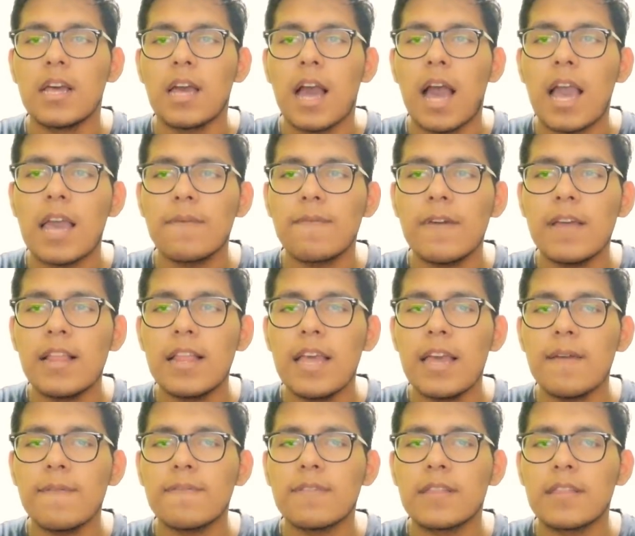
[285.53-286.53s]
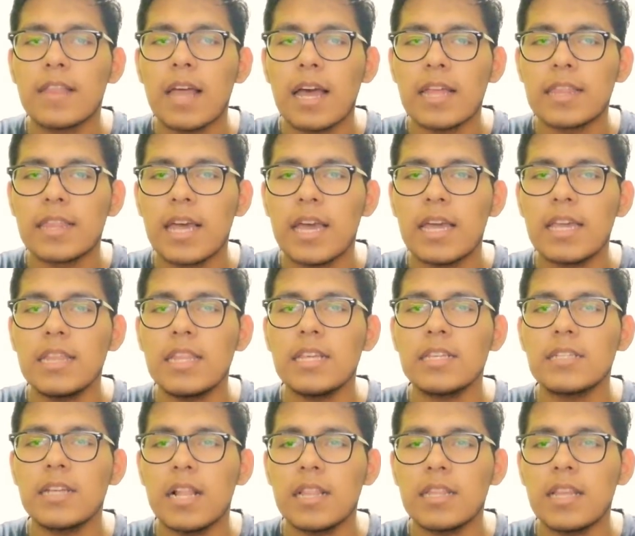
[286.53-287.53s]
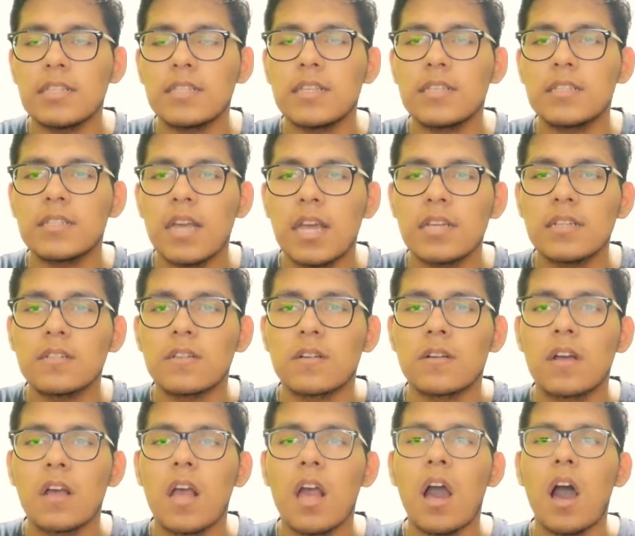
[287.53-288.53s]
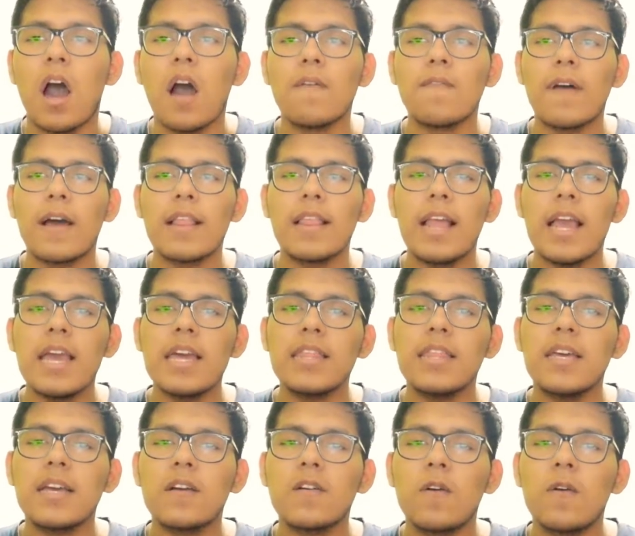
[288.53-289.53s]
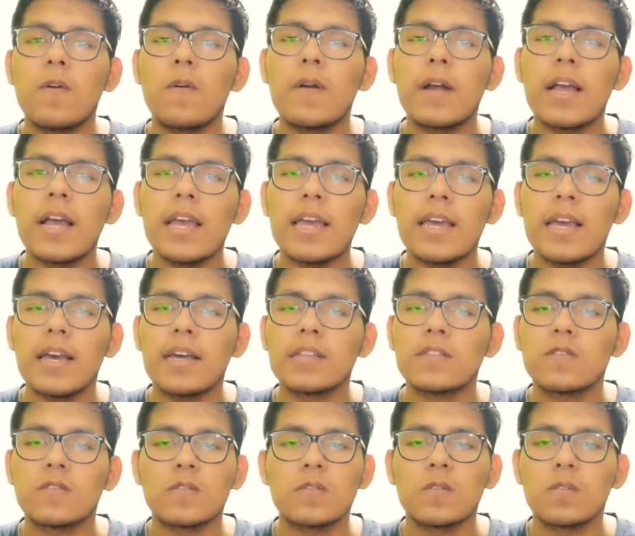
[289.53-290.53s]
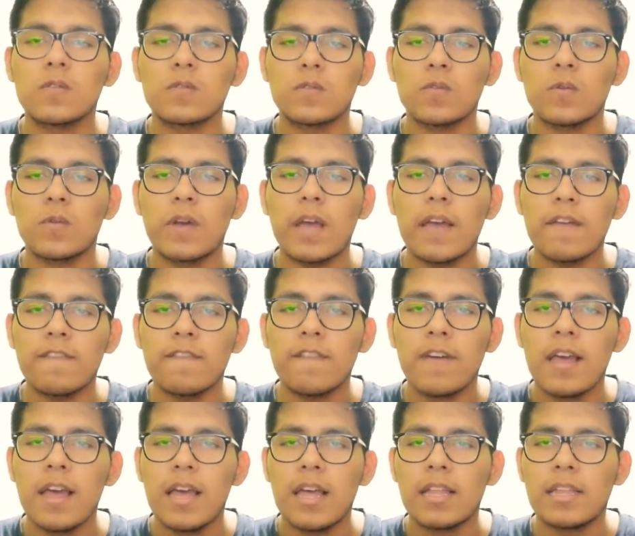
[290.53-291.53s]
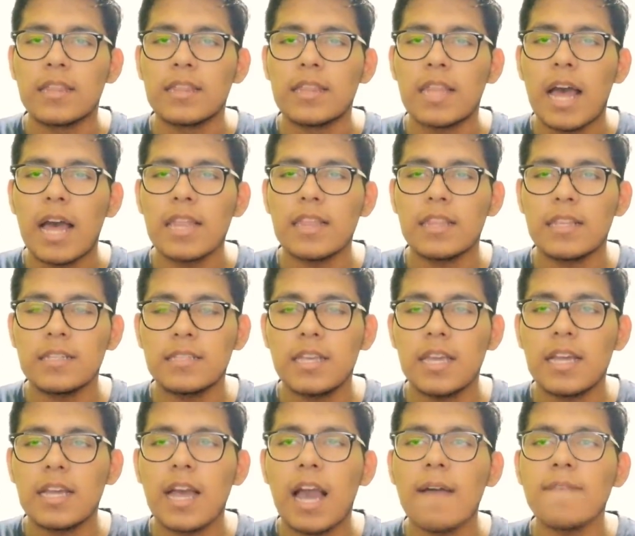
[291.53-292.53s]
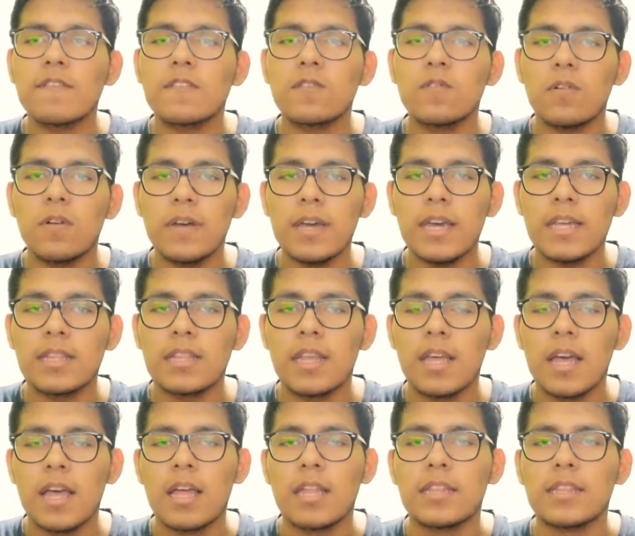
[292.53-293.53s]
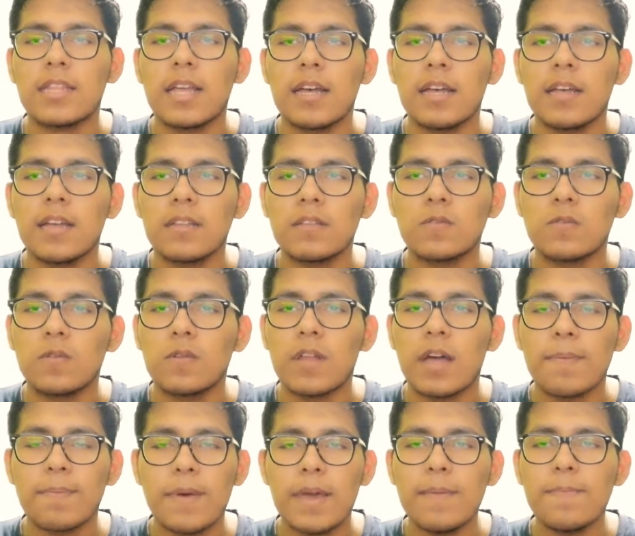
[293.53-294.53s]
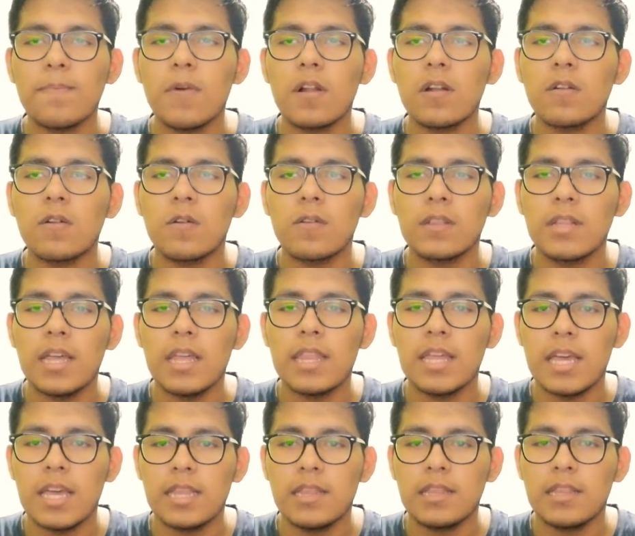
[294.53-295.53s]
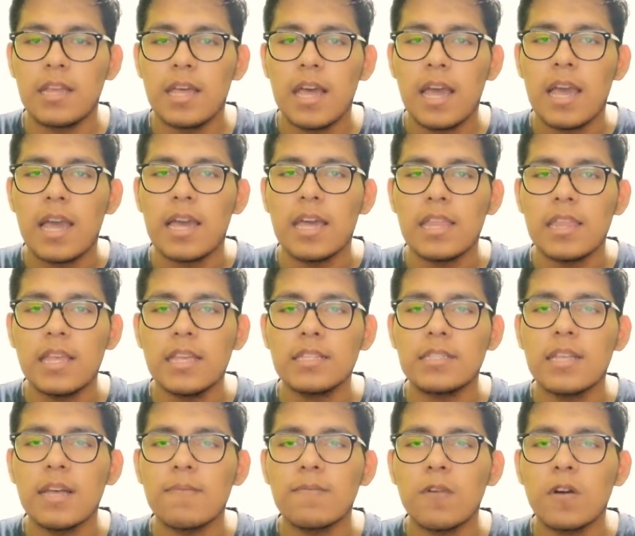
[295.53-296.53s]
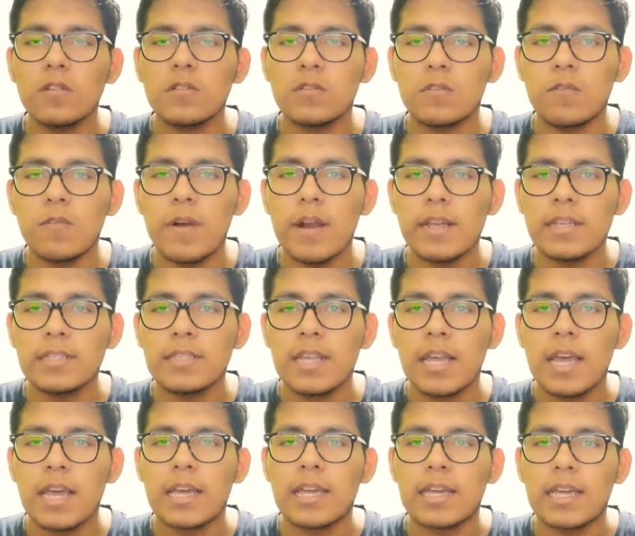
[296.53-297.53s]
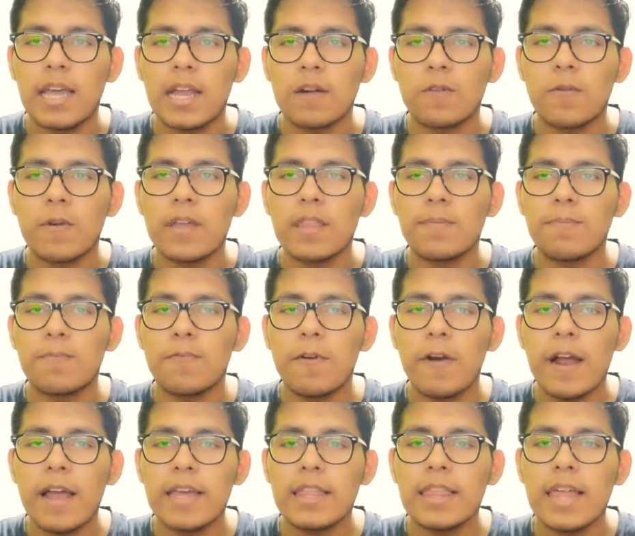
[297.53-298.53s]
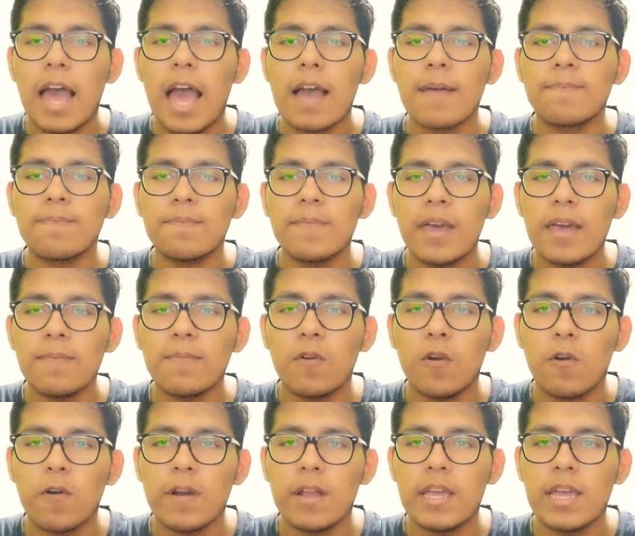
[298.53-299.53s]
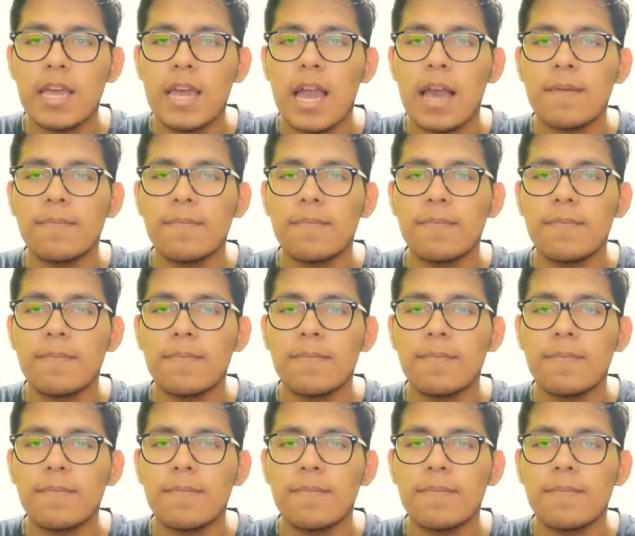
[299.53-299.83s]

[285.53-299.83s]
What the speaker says: I believe that the initial decision of a lady who gave that she had to eat to the people who need it, it is the most dressed her with pride and memory